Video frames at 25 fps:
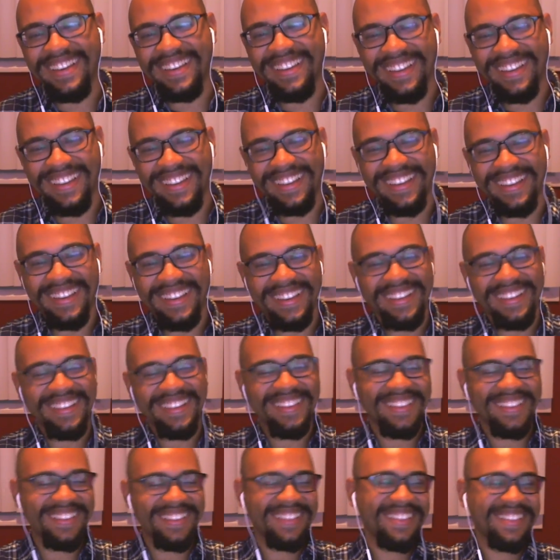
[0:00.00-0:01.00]

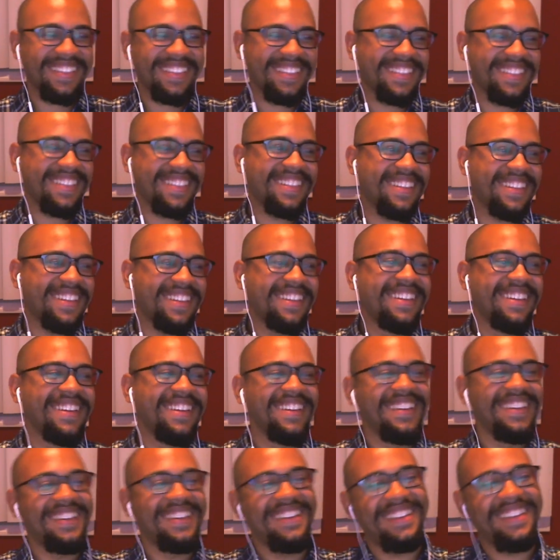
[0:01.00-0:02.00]

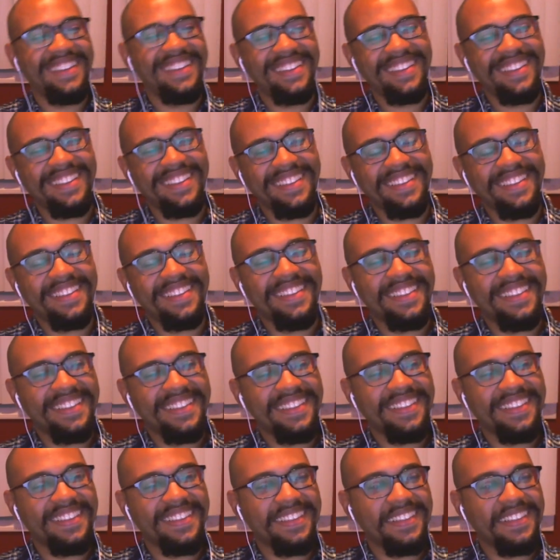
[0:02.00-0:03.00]

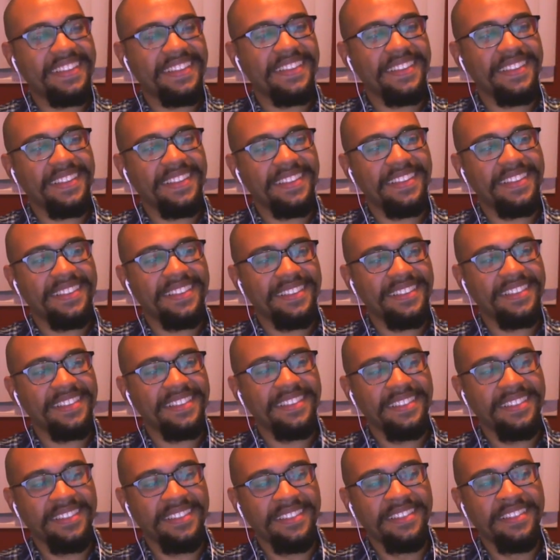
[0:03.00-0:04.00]

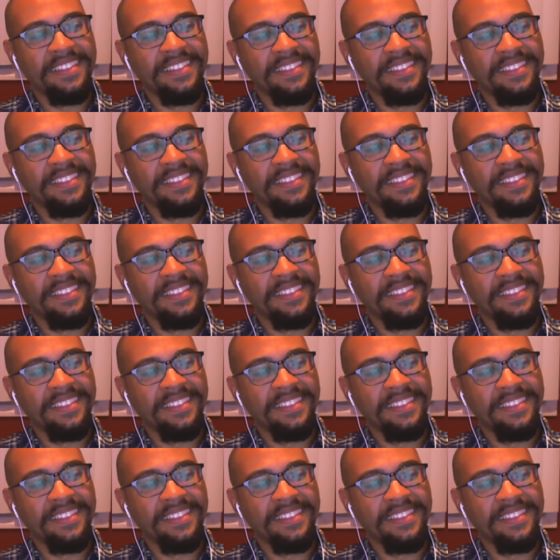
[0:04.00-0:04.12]
This person isn't speaking.